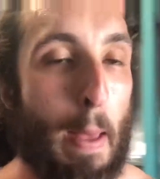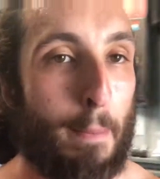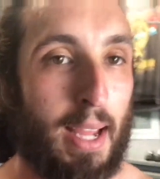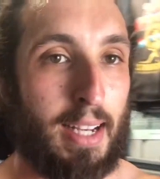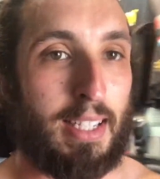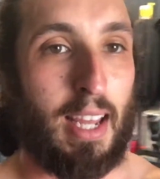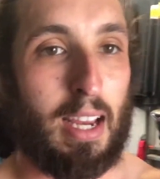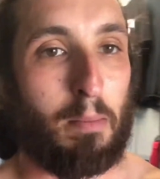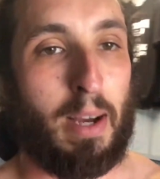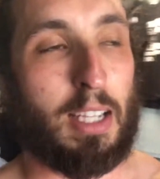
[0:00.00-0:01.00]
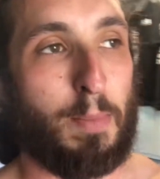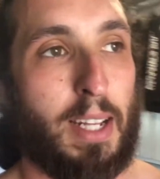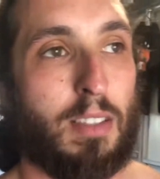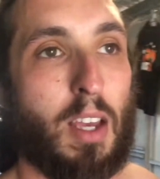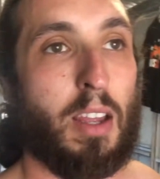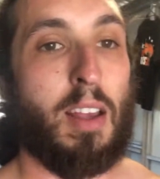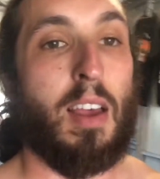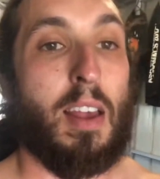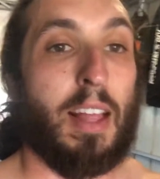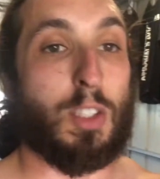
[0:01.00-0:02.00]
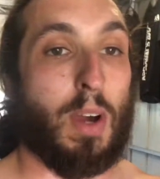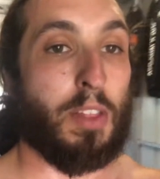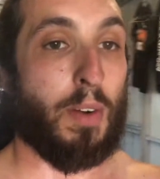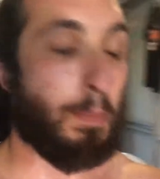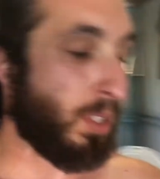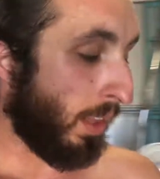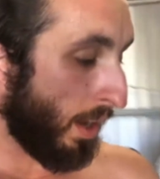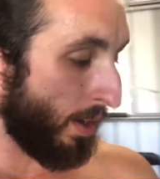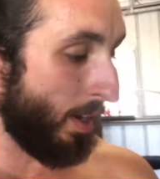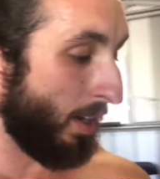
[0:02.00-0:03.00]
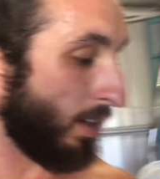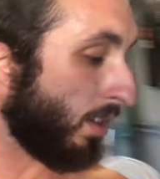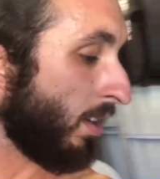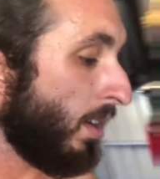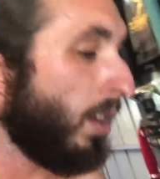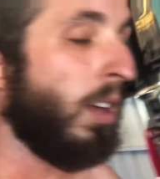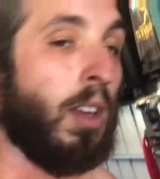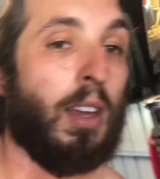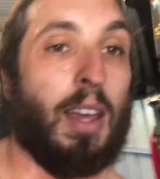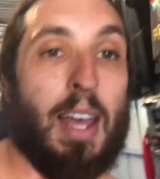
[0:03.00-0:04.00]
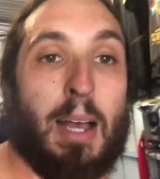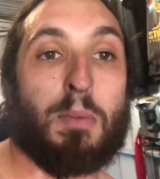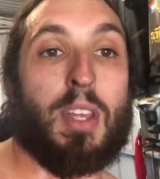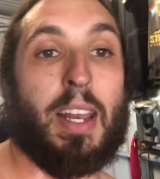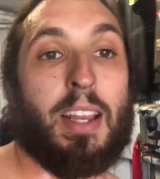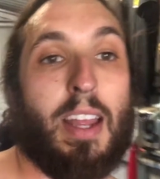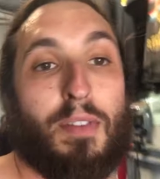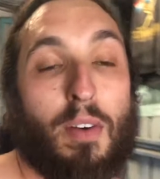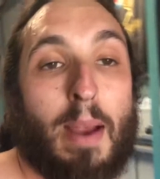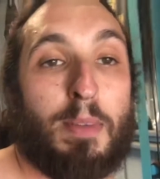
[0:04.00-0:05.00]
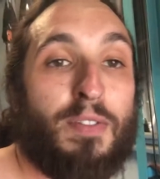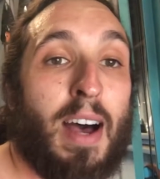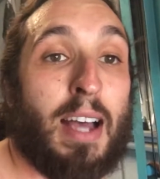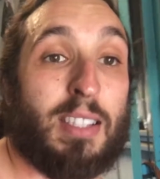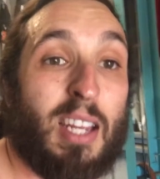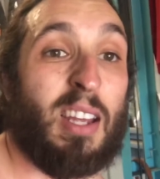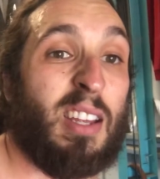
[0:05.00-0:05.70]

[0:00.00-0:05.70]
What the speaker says: Maintain bar speed, so that's why the reps are low. So every rep is fast,